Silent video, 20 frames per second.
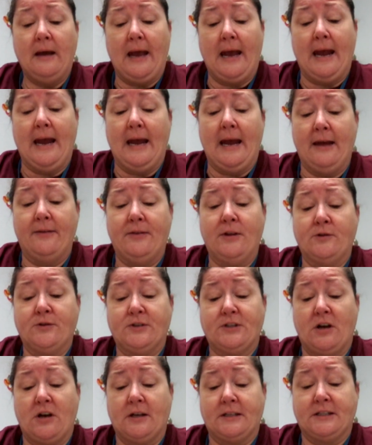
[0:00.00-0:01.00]
I had those
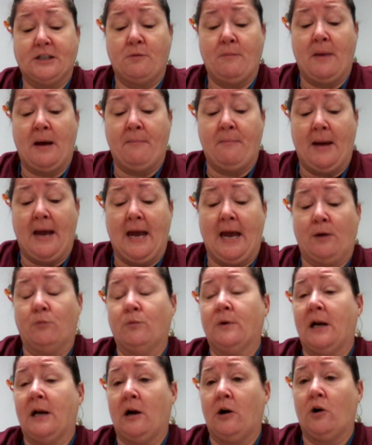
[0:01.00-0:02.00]
thoughts on my mind
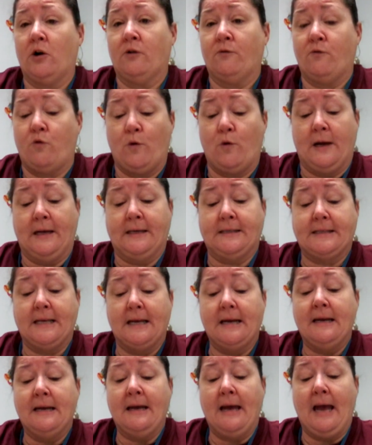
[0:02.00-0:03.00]
when I heard a voice.
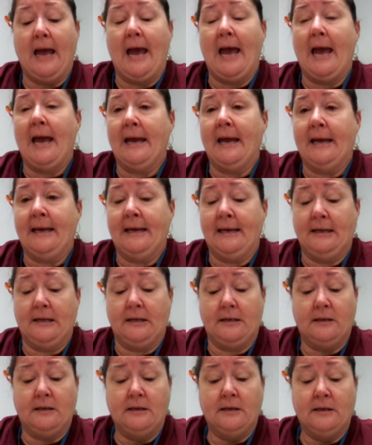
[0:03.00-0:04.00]
Hi,
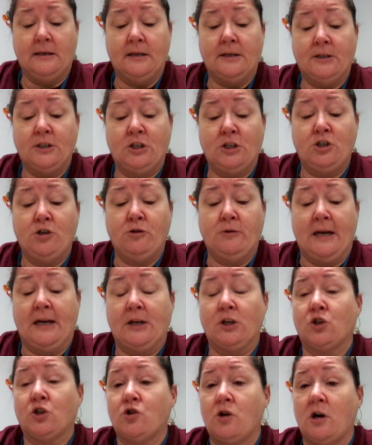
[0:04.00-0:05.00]
Hank. Did you
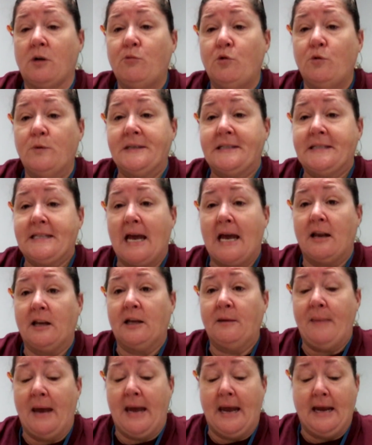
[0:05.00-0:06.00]
get in trouble with
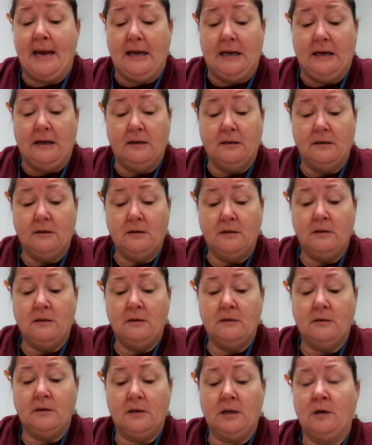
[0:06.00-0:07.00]
Sally Mae?
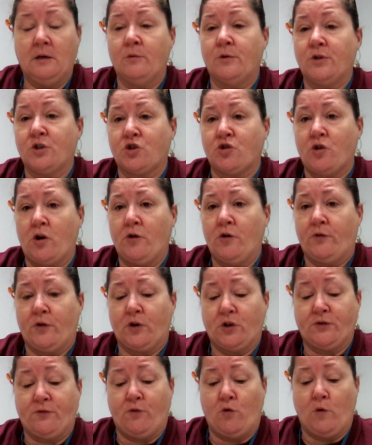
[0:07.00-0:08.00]
It was
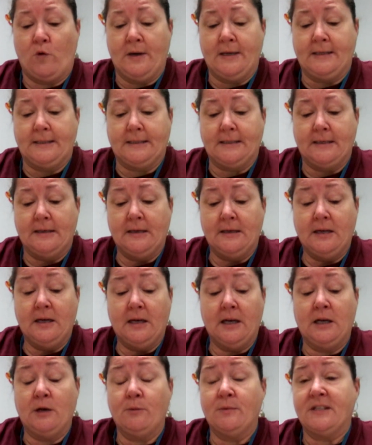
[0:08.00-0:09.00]
Drover's voice,
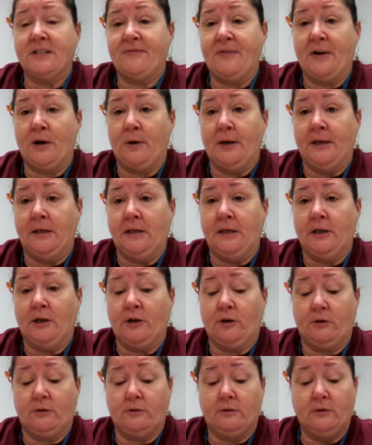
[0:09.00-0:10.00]
and it was very
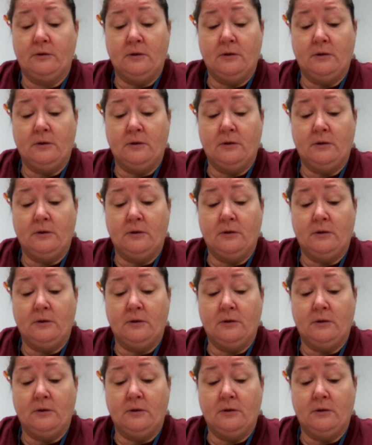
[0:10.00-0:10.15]
near.